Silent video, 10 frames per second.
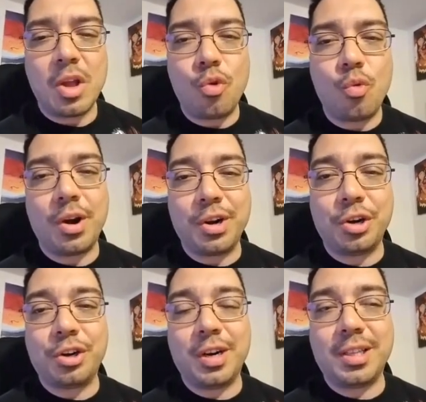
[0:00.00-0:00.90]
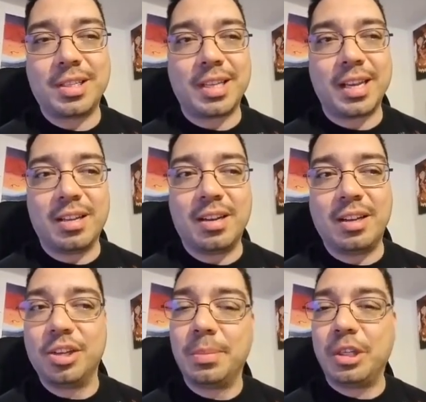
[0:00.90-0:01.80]
where it's like a
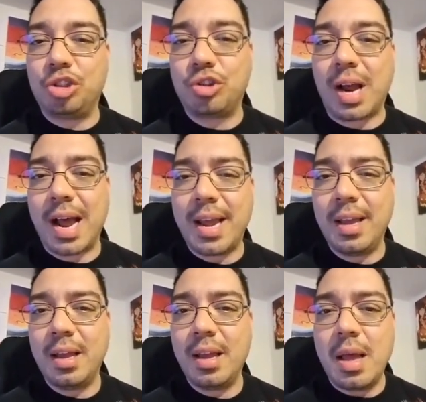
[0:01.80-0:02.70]
little bit dry.